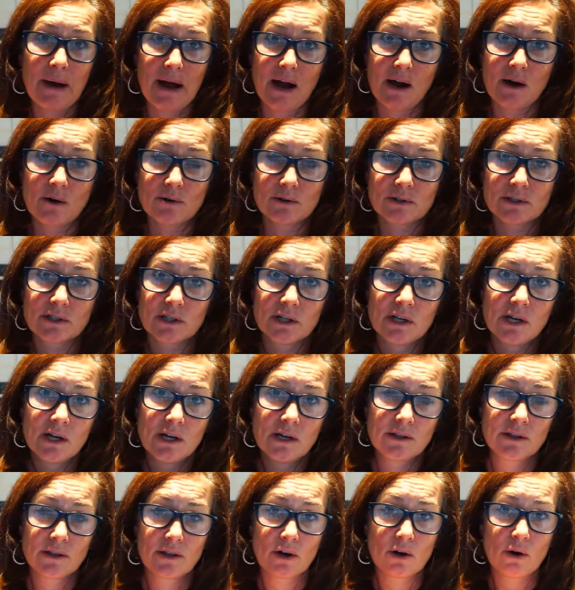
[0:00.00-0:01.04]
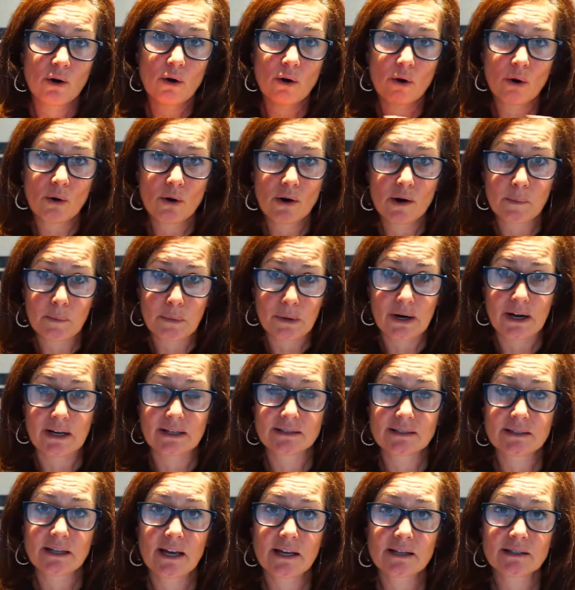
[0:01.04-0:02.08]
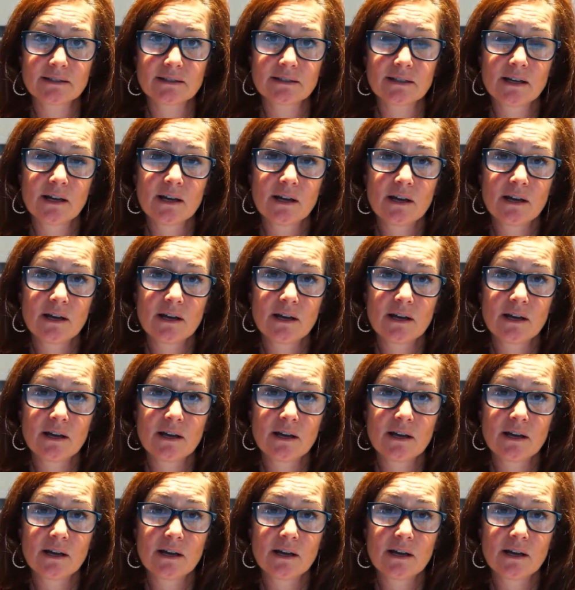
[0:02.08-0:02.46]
out the whole process